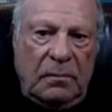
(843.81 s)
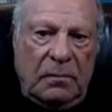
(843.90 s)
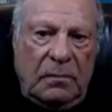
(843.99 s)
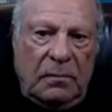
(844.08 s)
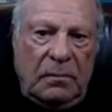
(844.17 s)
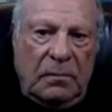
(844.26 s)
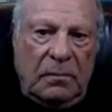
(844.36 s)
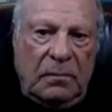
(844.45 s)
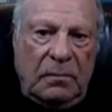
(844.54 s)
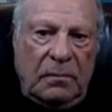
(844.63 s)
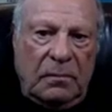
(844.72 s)

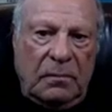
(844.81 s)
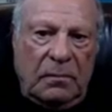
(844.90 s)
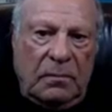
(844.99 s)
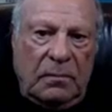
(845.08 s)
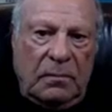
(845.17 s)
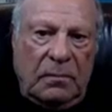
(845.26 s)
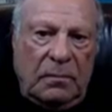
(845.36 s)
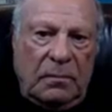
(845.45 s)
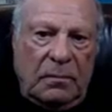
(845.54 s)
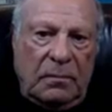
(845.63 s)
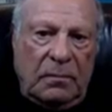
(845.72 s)

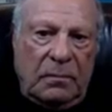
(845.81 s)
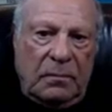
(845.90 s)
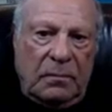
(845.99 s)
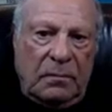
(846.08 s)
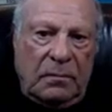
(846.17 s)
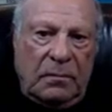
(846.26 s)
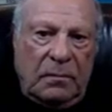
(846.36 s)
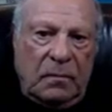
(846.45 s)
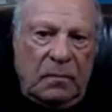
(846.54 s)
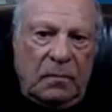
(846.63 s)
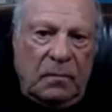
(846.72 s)

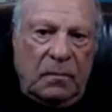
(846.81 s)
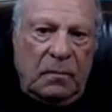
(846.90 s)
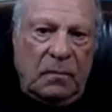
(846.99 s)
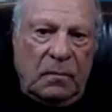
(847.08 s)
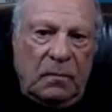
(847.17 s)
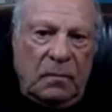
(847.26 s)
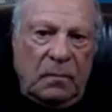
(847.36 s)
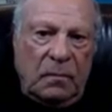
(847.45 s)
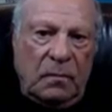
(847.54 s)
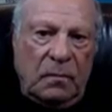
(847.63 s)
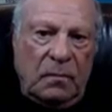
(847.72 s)

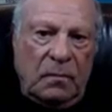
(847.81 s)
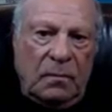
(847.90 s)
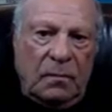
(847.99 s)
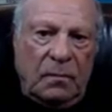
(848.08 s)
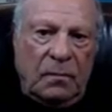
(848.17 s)
(not speaking)